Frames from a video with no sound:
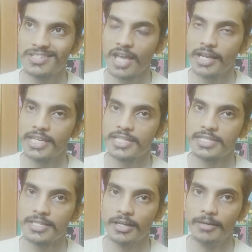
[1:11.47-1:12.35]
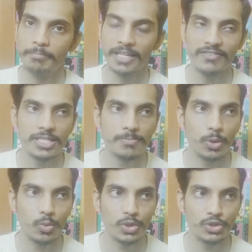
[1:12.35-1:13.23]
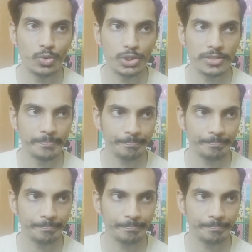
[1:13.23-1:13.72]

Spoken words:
Sanghi's previous book, which was